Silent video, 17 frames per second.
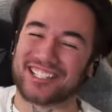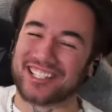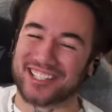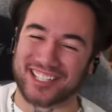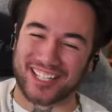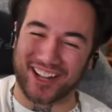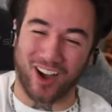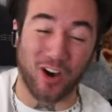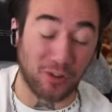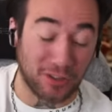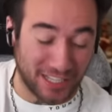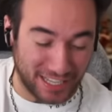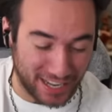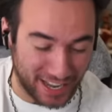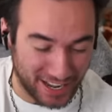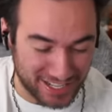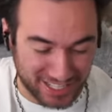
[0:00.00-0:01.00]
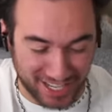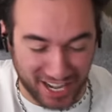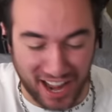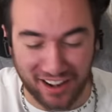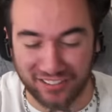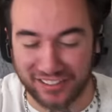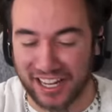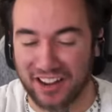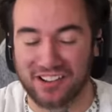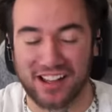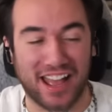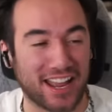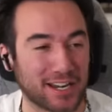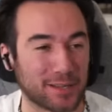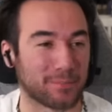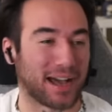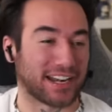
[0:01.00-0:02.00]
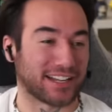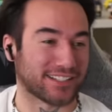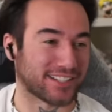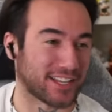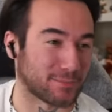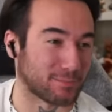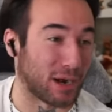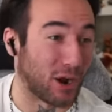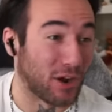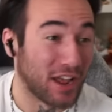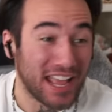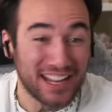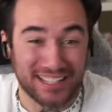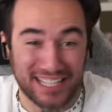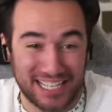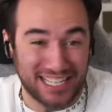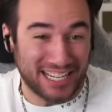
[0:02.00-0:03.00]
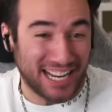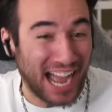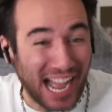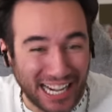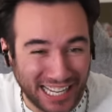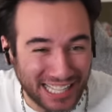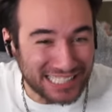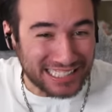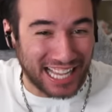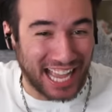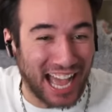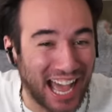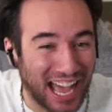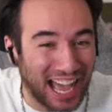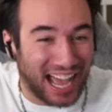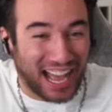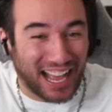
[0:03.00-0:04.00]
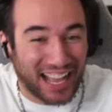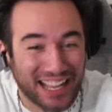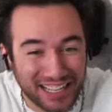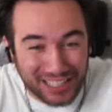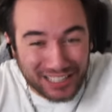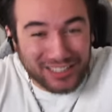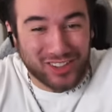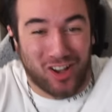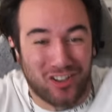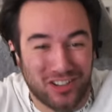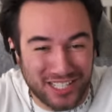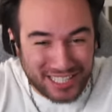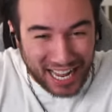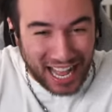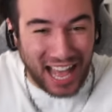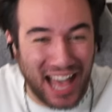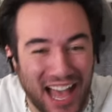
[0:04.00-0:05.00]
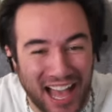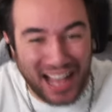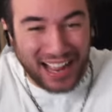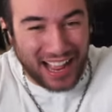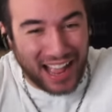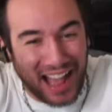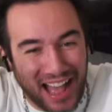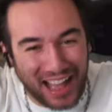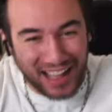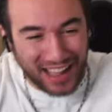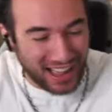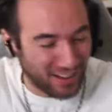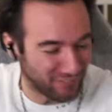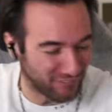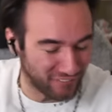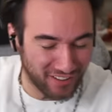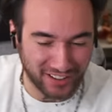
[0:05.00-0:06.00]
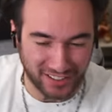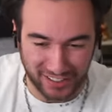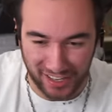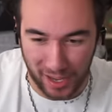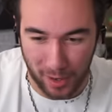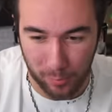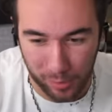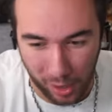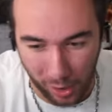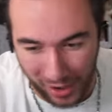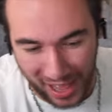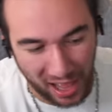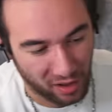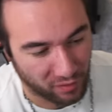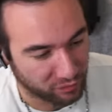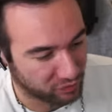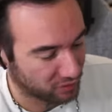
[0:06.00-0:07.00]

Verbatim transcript: is the only answer. I don't care what anybody says, bro. Niagata. Dostaya. Fuck yeah, bro. F.